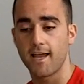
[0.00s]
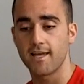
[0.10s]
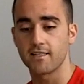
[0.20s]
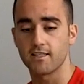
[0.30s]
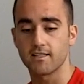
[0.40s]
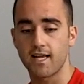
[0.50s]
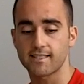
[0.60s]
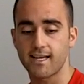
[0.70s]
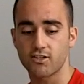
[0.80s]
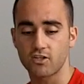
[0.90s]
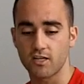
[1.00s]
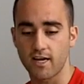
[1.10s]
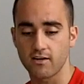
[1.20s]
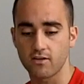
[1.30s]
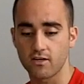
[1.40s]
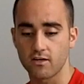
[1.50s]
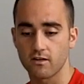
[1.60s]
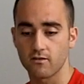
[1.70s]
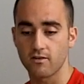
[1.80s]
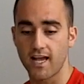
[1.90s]
And that's actually another
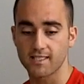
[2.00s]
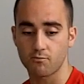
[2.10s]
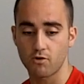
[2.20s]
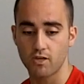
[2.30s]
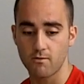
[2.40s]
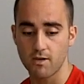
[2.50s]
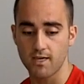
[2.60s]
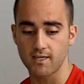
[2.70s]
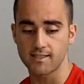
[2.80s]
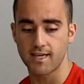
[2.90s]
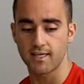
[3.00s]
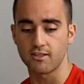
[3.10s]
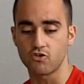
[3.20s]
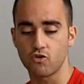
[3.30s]
last point I make, is that it